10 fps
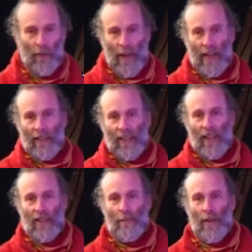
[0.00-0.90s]
Bacon would
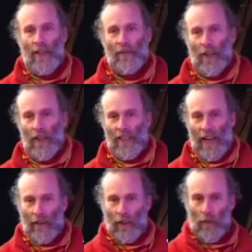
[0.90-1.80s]
actually pin a fly
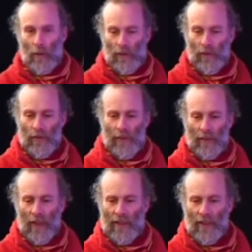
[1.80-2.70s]
down and go, 1, 2, 3,
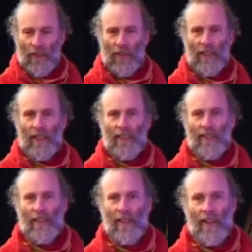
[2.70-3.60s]
4, no, it's got 6.